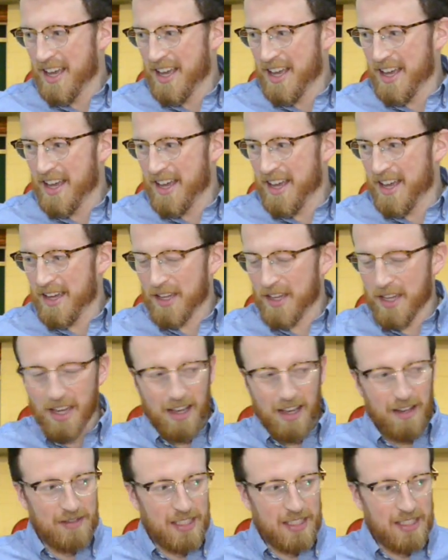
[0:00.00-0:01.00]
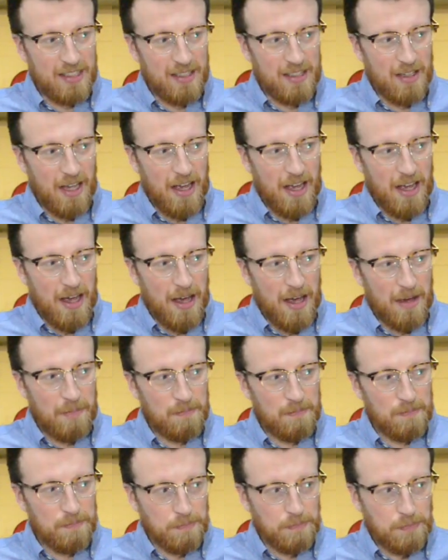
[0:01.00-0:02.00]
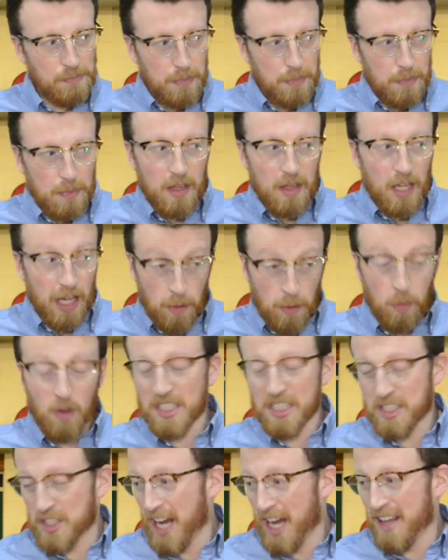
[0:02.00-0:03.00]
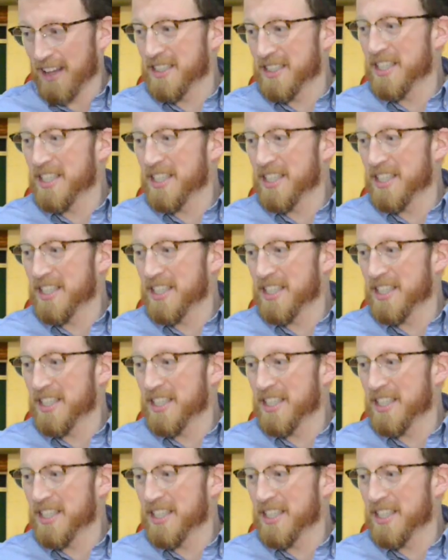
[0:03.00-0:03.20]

curves. It was a challenge.